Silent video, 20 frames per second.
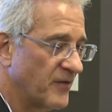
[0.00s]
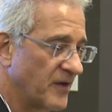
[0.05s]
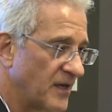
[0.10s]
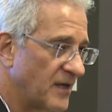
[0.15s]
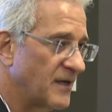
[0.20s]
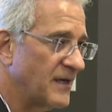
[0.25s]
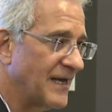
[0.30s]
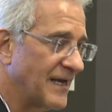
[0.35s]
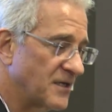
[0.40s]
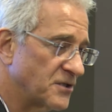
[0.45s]

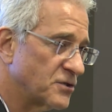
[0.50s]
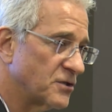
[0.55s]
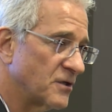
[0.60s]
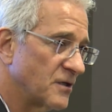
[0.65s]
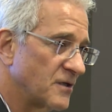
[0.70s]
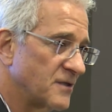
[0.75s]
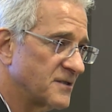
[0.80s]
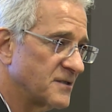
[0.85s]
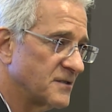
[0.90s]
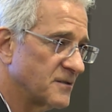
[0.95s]
In
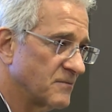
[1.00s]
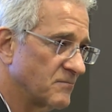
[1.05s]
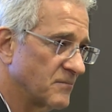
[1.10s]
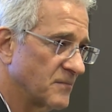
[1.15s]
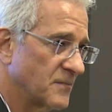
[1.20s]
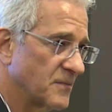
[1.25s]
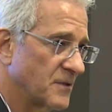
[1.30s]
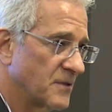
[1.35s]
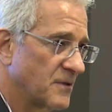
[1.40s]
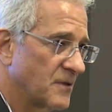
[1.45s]
nationalism,
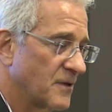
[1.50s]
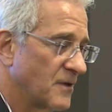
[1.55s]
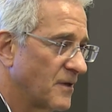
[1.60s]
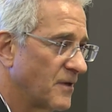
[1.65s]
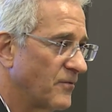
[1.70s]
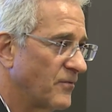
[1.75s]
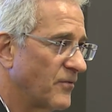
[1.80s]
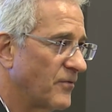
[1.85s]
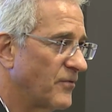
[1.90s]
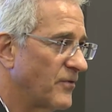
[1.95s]

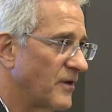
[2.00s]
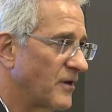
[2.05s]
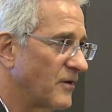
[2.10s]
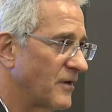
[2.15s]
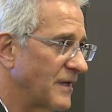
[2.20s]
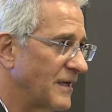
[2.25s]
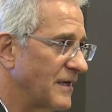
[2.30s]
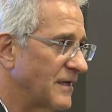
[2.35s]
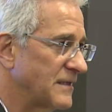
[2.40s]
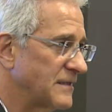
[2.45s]
there
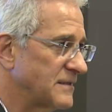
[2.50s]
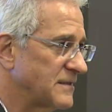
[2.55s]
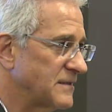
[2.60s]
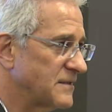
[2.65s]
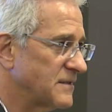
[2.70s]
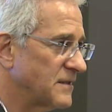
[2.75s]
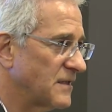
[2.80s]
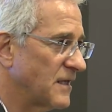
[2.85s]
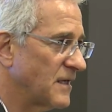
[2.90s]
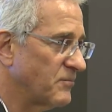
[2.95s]

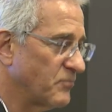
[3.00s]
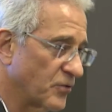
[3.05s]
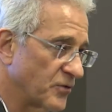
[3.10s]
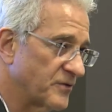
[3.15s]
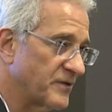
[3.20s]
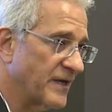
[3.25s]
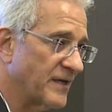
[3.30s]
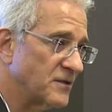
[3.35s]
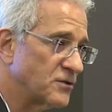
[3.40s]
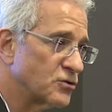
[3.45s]
is a
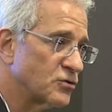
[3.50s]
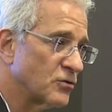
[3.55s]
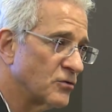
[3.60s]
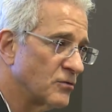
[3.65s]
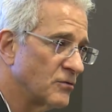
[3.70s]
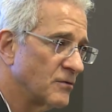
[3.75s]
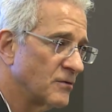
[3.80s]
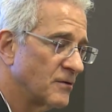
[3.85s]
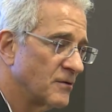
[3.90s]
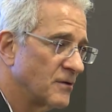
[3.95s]

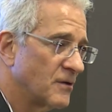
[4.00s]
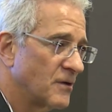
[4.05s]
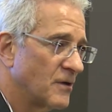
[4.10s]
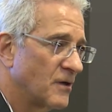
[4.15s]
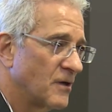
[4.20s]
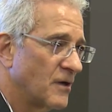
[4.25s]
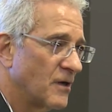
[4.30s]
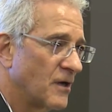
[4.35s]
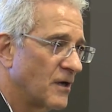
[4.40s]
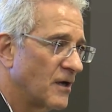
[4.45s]
potential
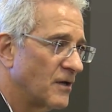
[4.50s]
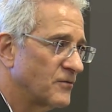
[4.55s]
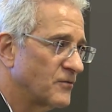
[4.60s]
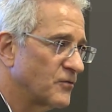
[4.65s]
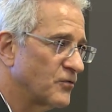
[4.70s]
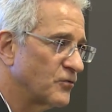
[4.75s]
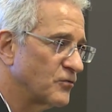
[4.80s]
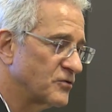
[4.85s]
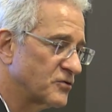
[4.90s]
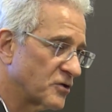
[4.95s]

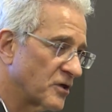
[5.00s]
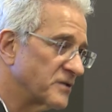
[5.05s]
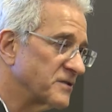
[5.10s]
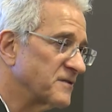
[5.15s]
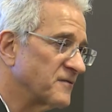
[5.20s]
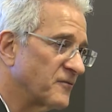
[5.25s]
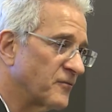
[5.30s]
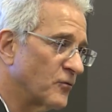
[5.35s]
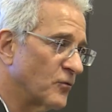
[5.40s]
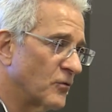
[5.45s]
to
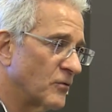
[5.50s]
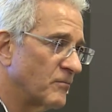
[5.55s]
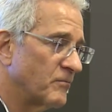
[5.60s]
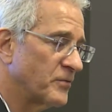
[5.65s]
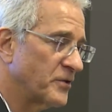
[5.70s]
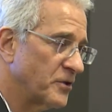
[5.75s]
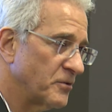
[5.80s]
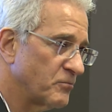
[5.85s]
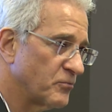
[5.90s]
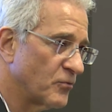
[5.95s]
transform
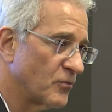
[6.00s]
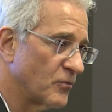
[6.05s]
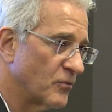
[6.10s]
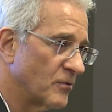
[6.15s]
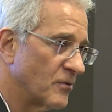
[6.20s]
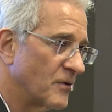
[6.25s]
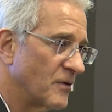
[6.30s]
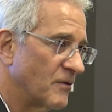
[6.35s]
people